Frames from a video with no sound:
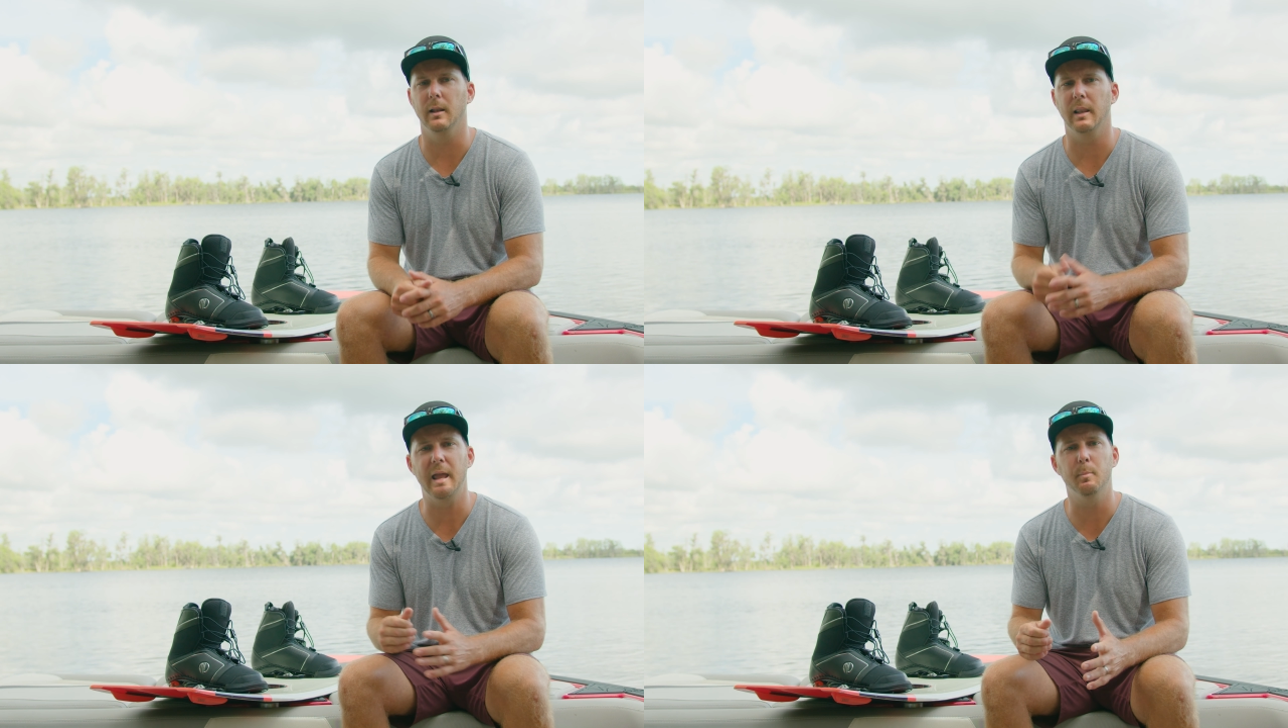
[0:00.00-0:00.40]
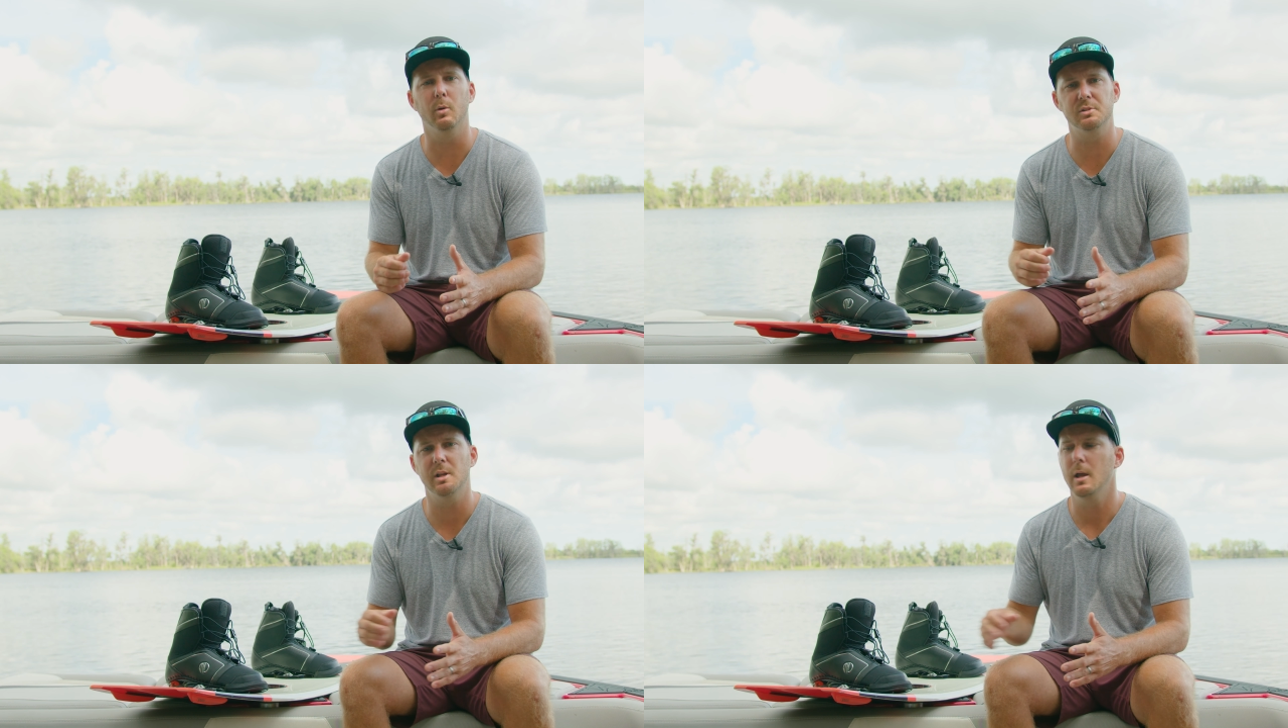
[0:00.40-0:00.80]

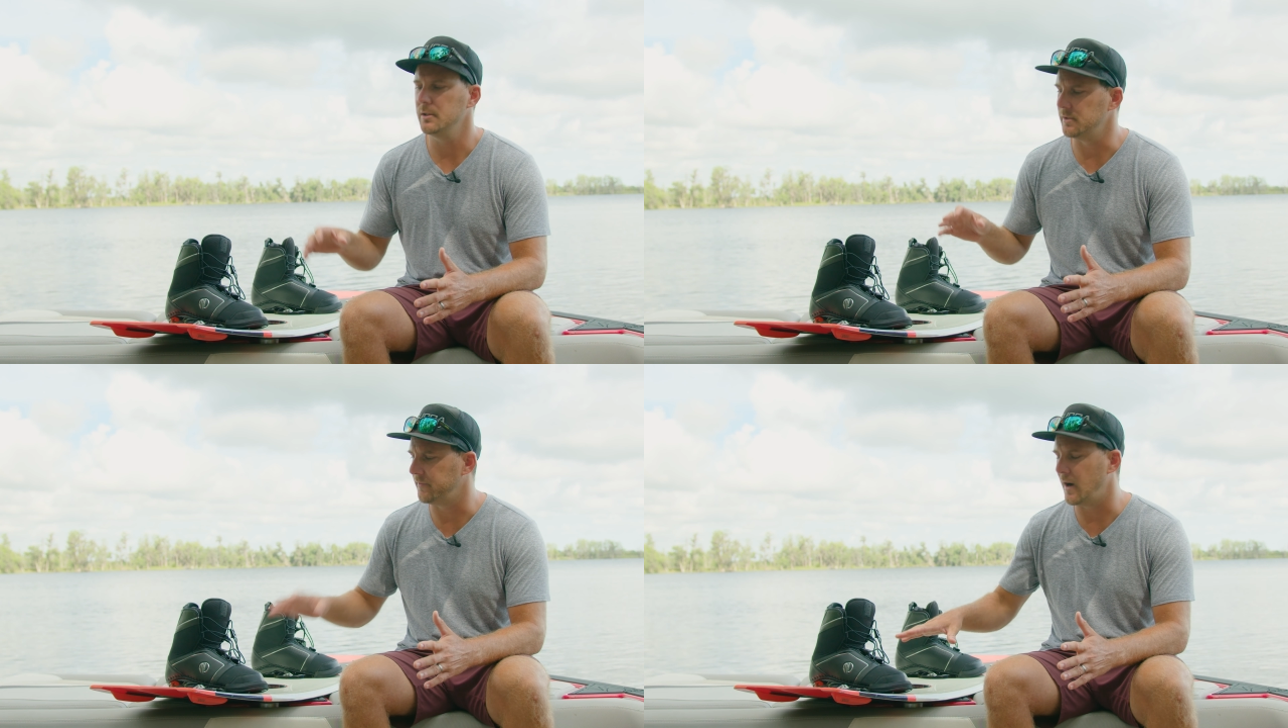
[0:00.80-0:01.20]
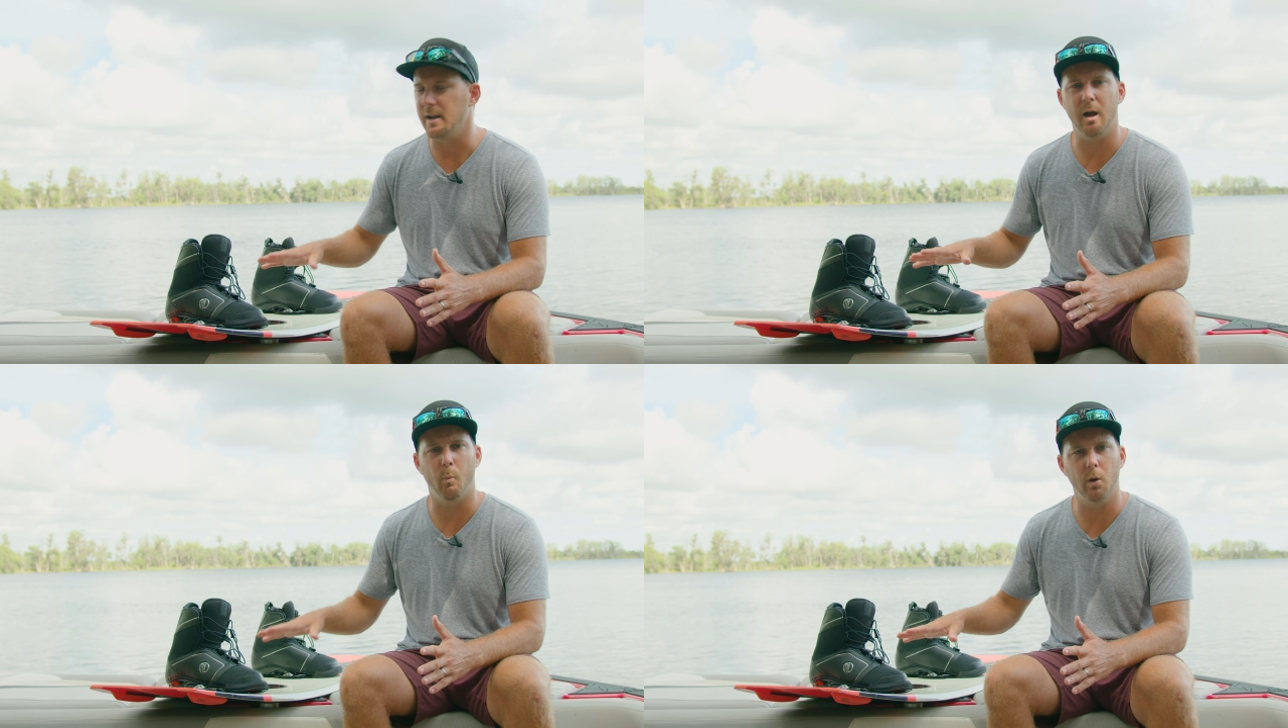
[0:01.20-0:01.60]
labels to
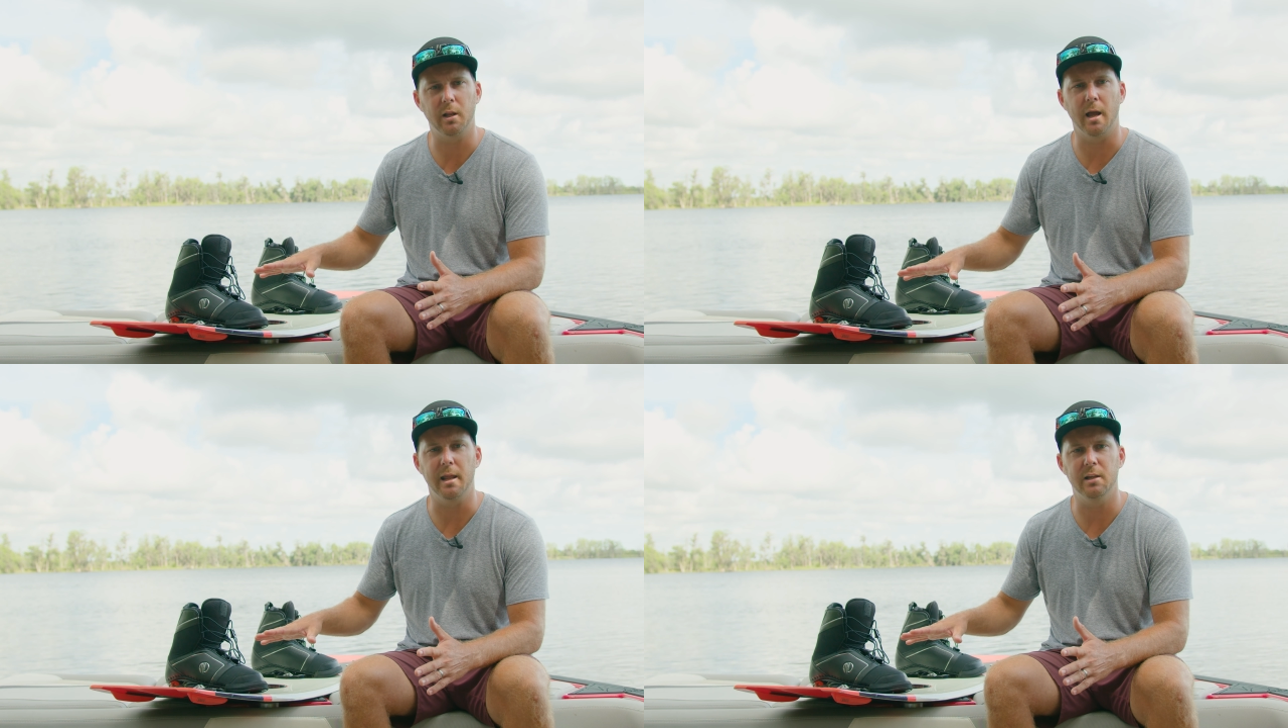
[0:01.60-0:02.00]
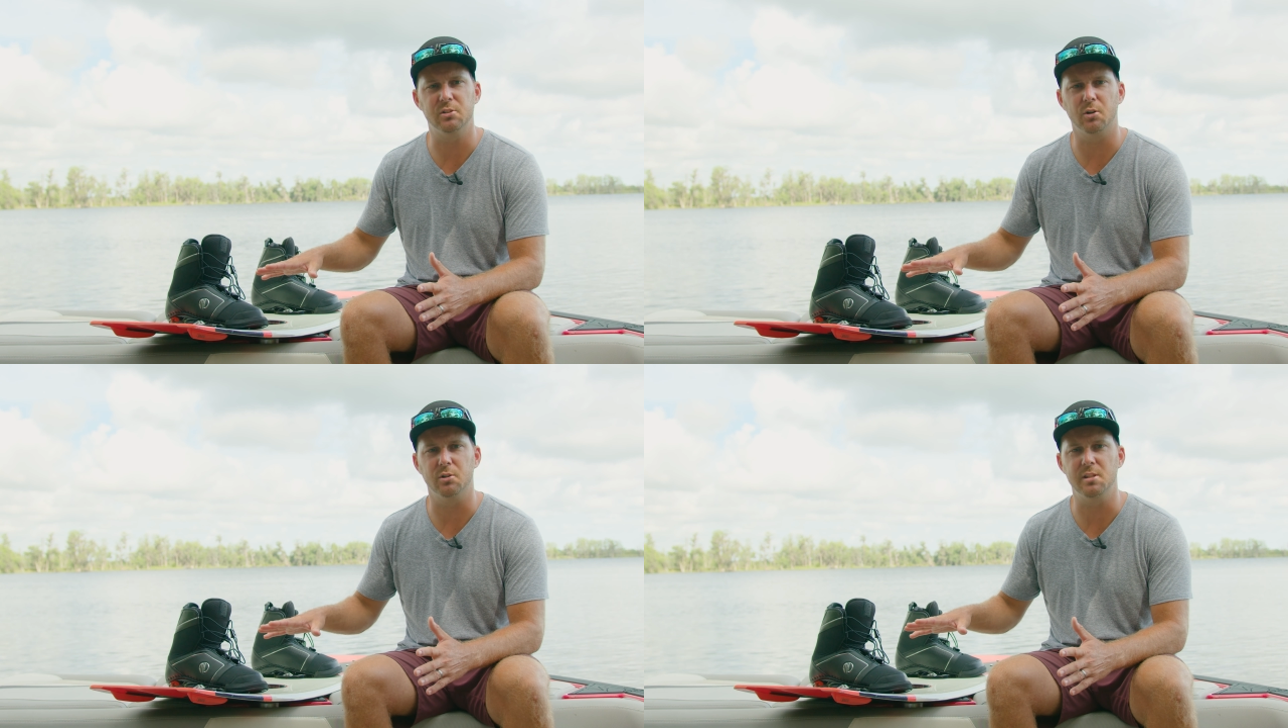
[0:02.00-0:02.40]
find out what kind of
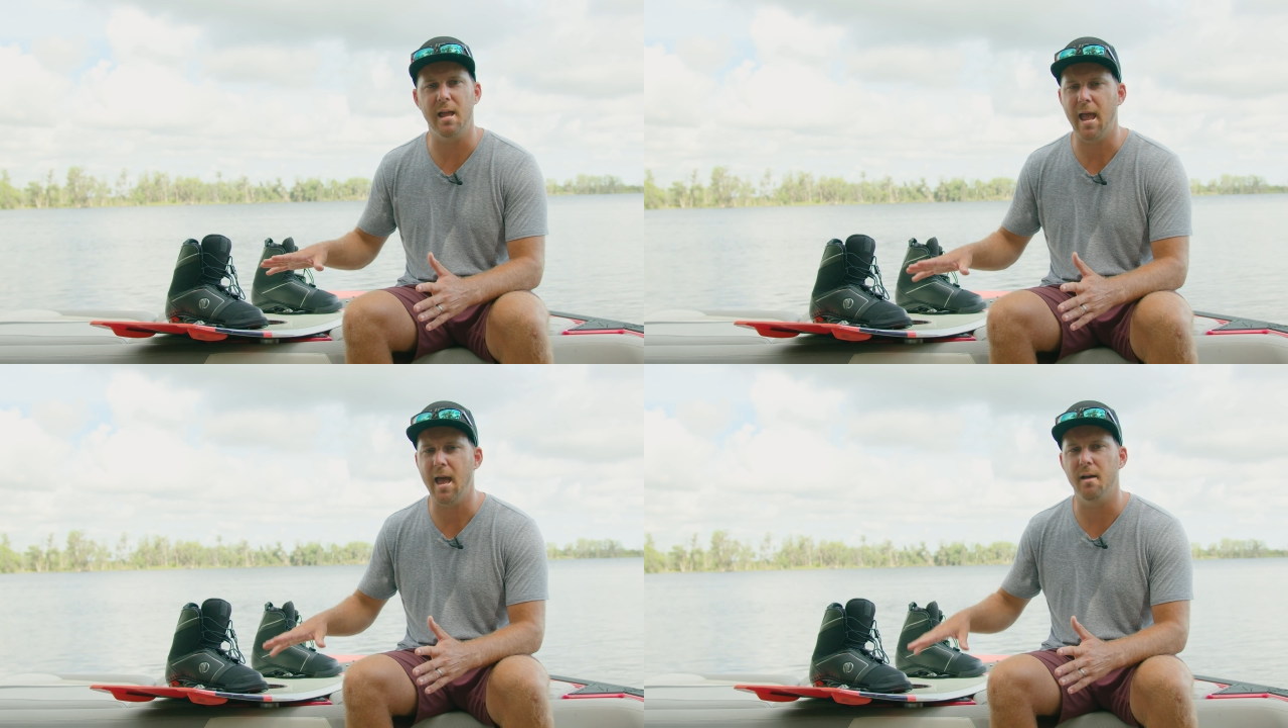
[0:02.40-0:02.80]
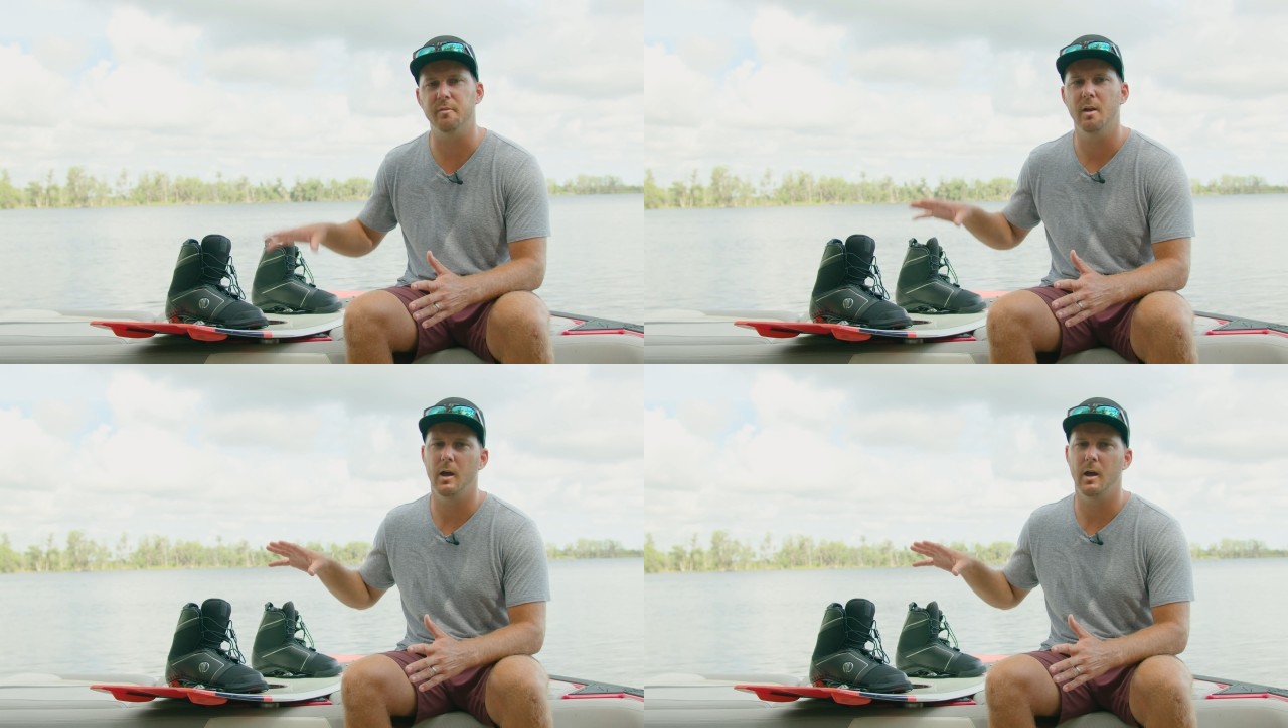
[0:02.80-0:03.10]
inserts they have